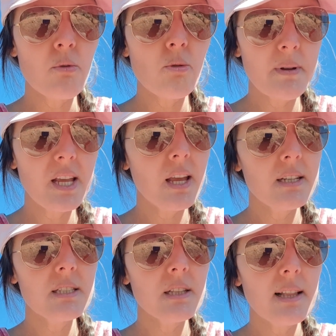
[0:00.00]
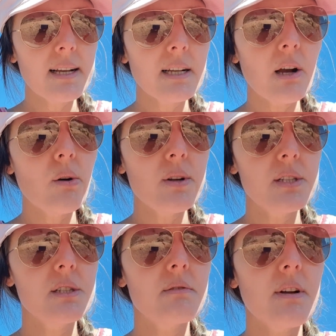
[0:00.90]
will begin to let go
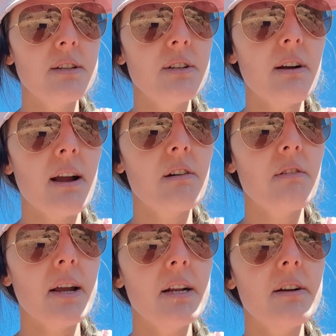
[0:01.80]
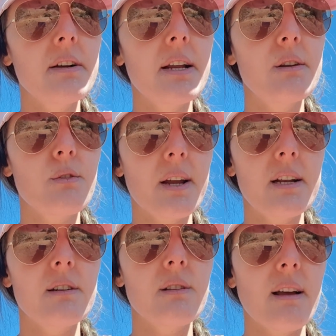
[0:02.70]
and surrender at greater and
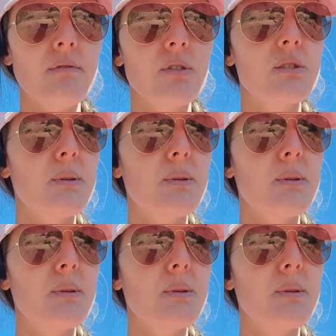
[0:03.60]
greater levels,